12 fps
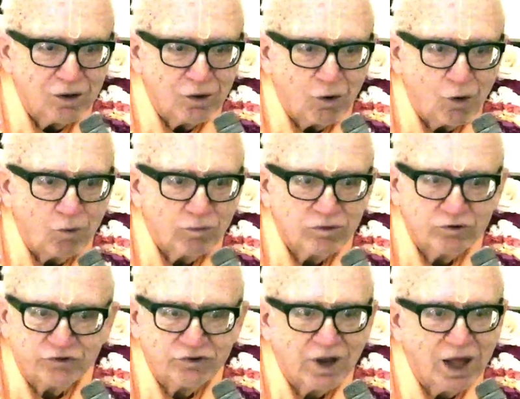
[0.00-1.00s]

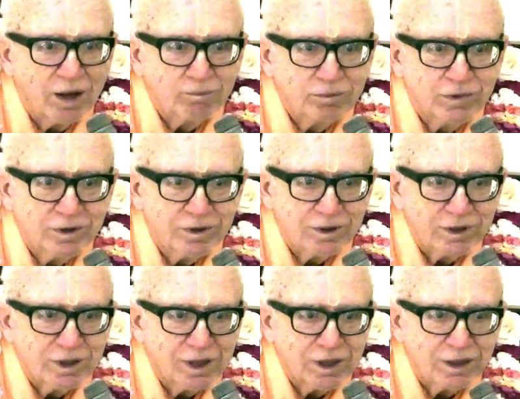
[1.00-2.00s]
overstepped
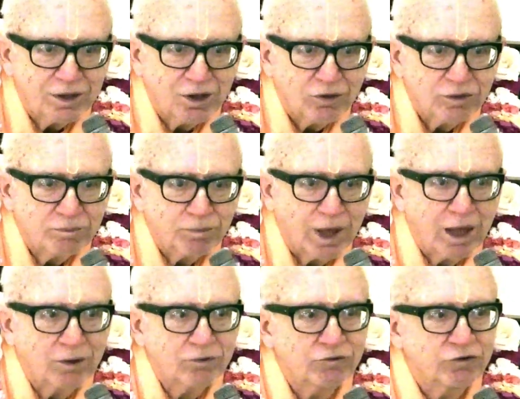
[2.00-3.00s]
you know the
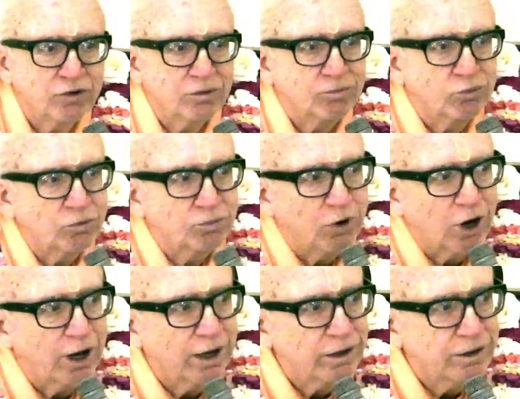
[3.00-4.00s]
bounds of
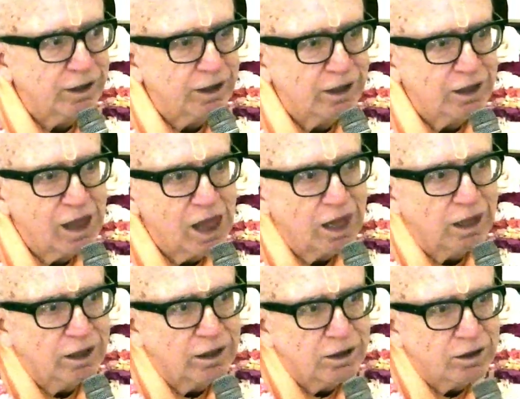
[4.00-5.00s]
propriety
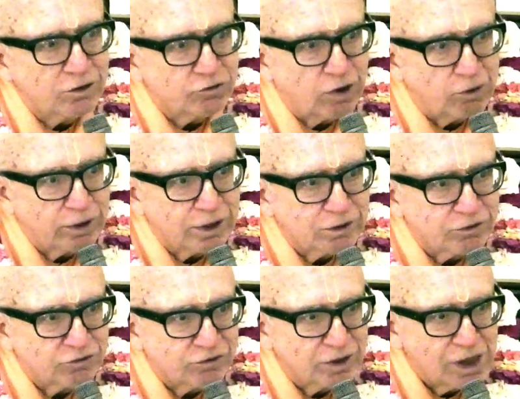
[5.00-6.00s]
so
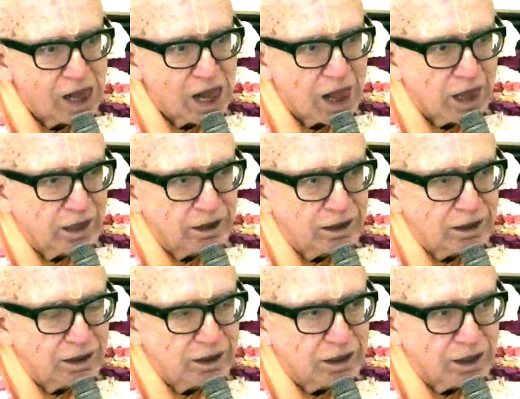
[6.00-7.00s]
it's
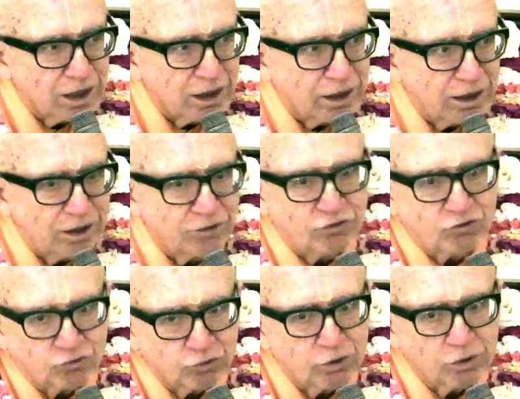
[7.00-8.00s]
it's
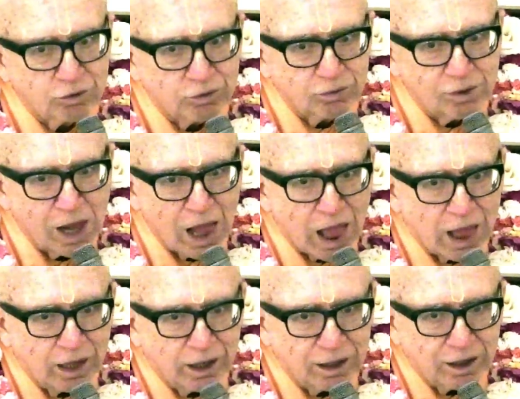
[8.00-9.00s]
true
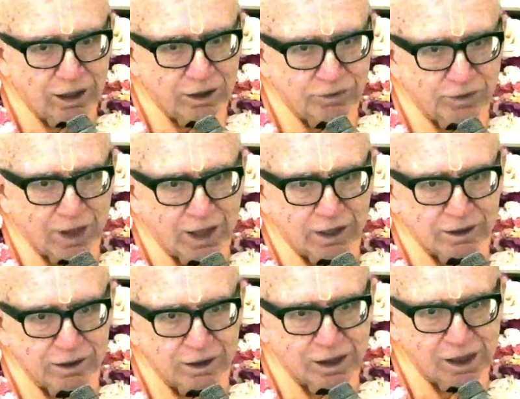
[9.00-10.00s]
that,
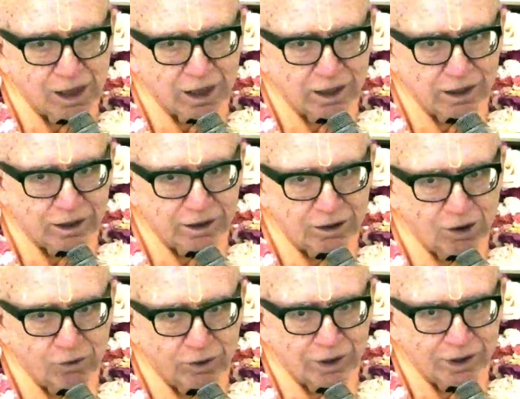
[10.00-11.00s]
you
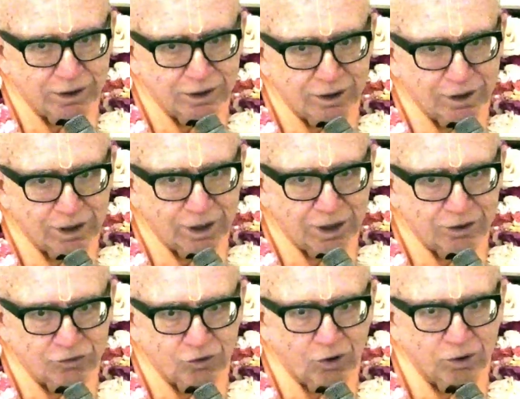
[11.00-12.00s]
know, in,
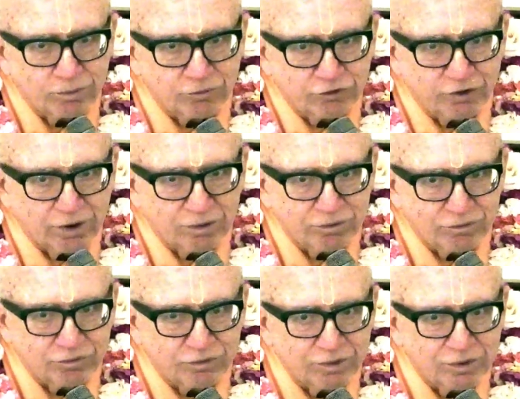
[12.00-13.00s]
in terms
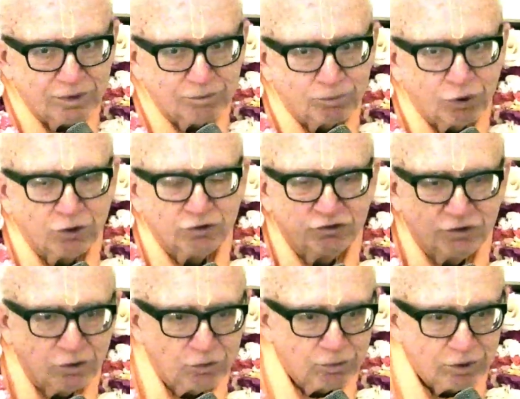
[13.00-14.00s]
of
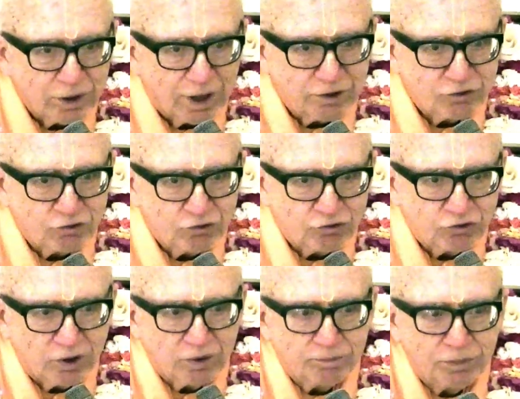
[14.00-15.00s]
personal relationship